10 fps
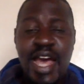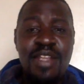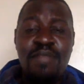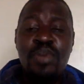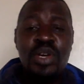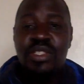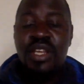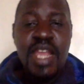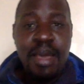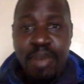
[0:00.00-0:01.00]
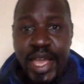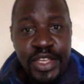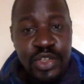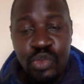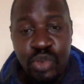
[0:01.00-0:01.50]
the boys really are
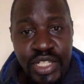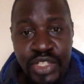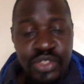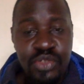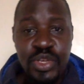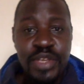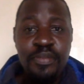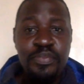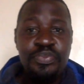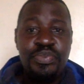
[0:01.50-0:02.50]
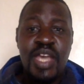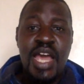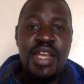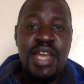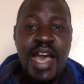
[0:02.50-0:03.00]
buying into what he's doing.
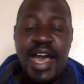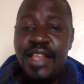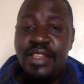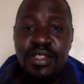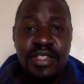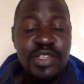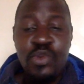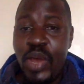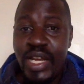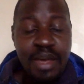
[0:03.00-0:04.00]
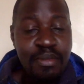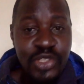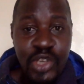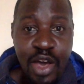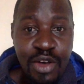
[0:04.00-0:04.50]
And he welcomed
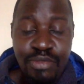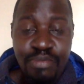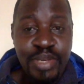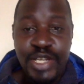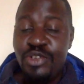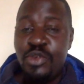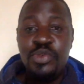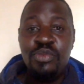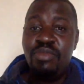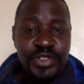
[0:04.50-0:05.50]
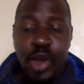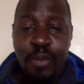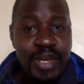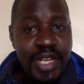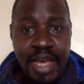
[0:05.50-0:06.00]
João Pedro with
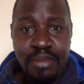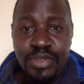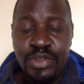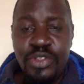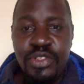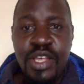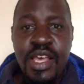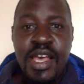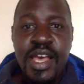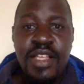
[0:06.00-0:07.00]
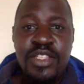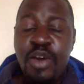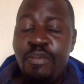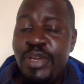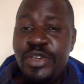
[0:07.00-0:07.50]
open arms because
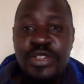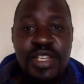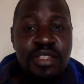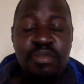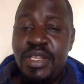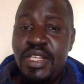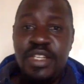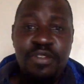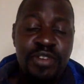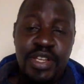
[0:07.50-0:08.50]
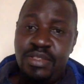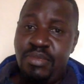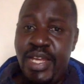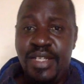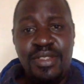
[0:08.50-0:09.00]
João Pedro just made the difference,
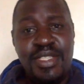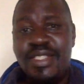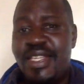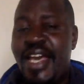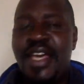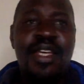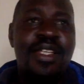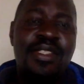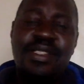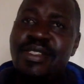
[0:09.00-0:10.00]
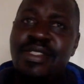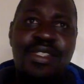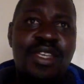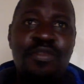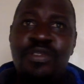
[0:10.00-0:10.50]
man. This guy, he
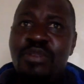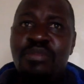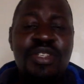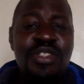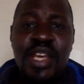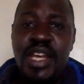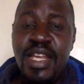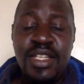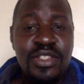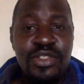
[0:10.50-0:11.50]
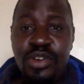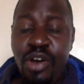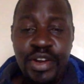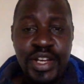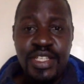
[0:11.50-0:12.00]
came from injury and he's
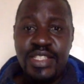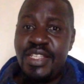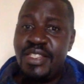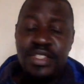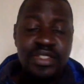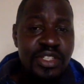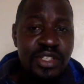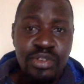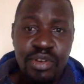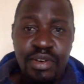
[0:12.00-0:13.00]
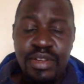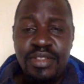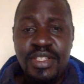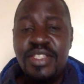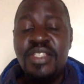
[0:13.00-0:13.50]
scoring, he's assisting.
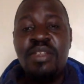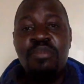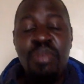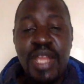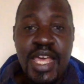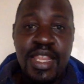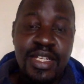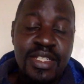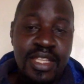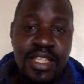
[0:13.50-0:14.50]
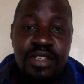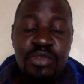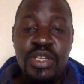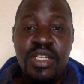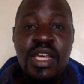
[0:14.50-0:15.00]
This is a player that I think
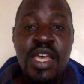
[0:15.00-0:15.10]
will